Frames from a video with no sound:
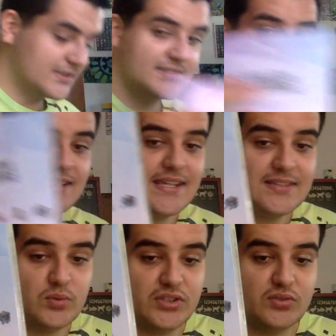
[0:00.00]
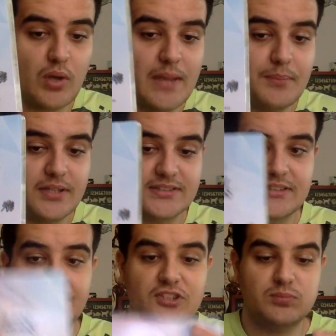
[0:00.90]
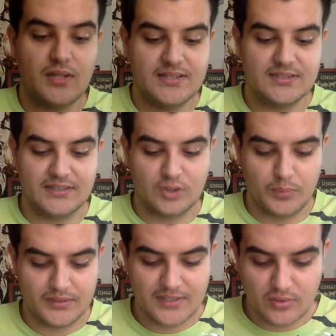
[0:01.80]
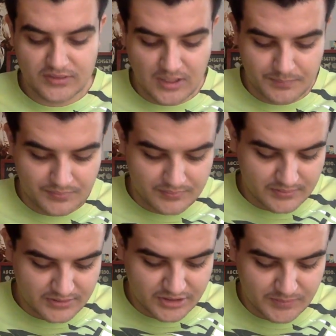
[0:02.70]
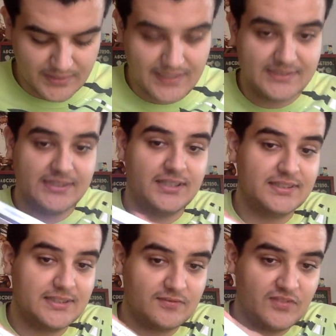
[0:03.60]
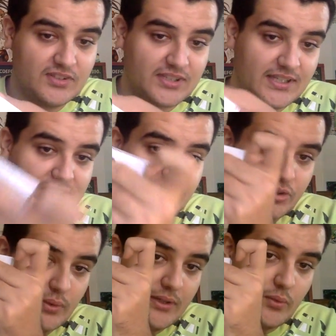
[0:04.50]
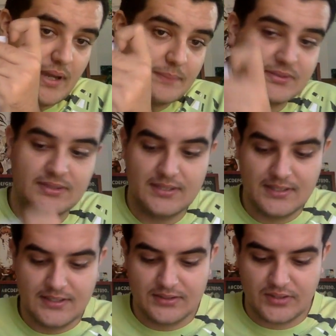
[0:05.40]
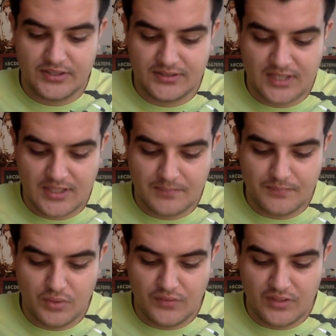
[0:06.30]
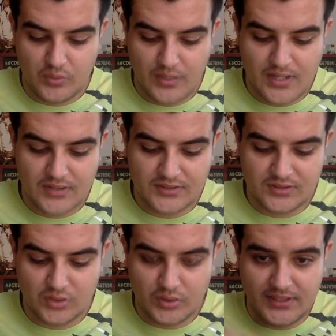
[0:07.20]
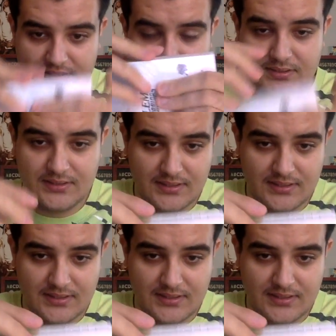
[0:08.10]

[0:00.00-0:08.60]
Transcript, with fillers: The CDs, which is why I bought this in the first place. Let's open those up. Should be easier because it feels like it's shrink wrapped. So I just gotta move it around, distort it.